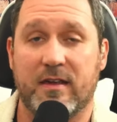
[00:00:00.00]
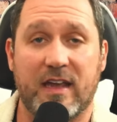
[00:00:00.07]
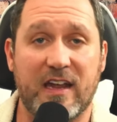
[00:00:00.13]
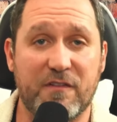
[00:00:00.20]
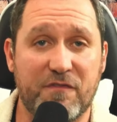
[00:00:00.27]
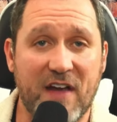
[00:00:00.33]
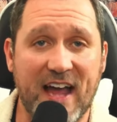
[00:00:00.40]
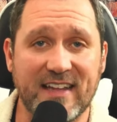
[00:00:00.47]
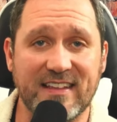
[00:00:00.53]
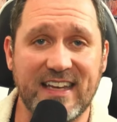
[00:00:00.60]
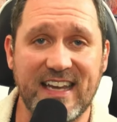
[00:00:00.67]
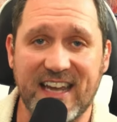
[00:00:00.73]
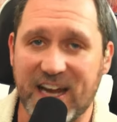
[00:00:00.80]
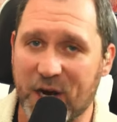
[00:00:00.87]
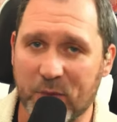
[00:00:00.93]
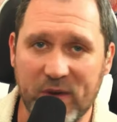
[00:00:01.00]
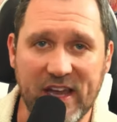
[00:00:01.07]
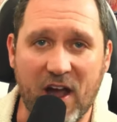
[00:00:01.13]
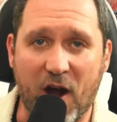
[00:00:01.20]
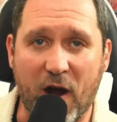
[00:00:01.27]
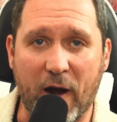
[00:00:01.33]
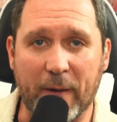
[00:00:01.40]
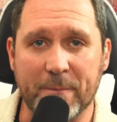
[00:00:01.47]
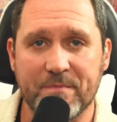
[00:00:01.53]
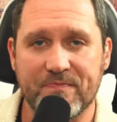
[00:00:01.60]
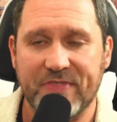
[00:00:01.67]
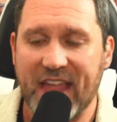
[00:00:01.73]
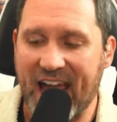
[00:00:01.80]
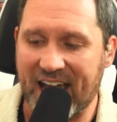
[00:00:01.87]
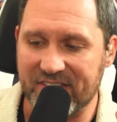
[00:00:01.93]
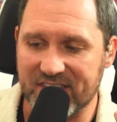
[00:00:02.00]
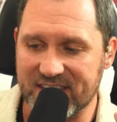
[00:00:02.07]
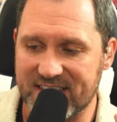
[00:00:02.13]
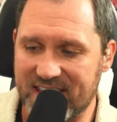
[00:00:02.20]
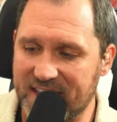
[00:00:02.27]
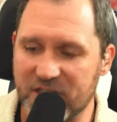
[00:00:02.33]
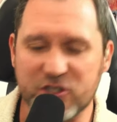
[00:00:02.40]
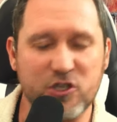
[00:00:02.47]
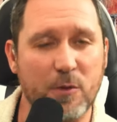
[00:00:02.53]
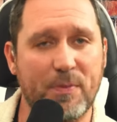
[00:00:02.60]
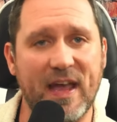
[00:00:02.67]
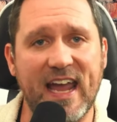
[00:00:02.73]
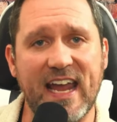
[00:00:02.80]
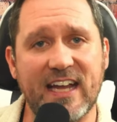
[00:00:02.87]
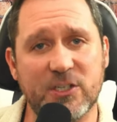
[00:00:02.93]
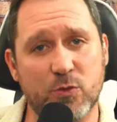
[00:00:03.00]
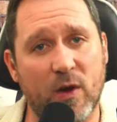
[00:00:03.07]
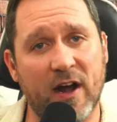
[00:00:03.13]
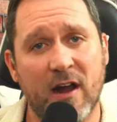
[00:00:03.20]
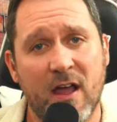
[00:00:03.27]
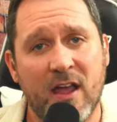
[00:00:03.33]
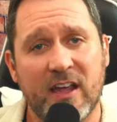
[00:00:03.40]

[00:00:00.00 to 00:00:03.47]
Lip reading: And finally, here we are at the signature page where